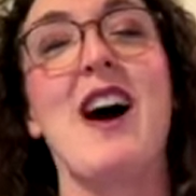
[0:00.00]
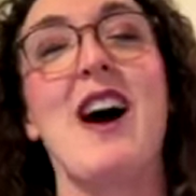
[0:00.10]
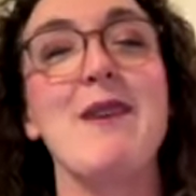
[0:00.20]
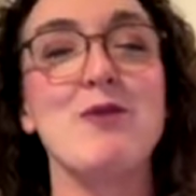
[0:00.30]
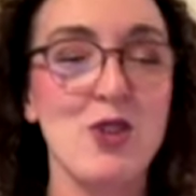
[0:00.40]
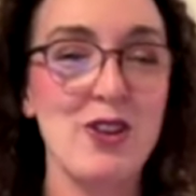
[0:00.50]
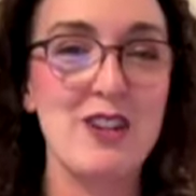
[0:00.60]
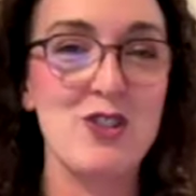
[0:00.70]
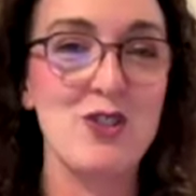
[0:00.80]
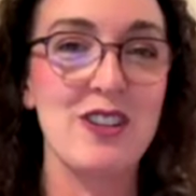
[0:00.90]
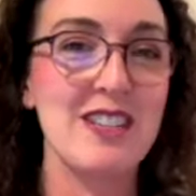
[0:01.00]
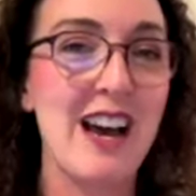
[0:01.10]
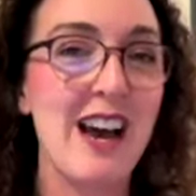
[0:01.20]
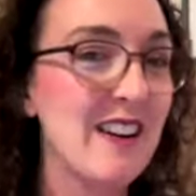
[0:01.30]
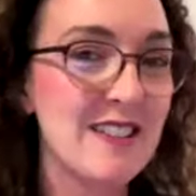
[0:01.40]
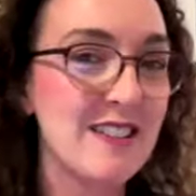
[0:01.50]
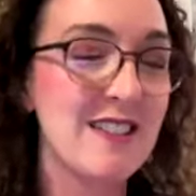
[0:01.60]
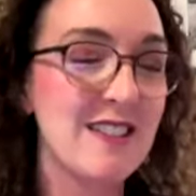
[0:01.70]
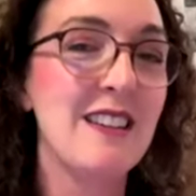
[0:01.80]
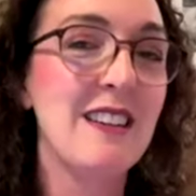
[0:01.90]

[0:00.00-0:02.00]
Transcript: I am talking to guitarist,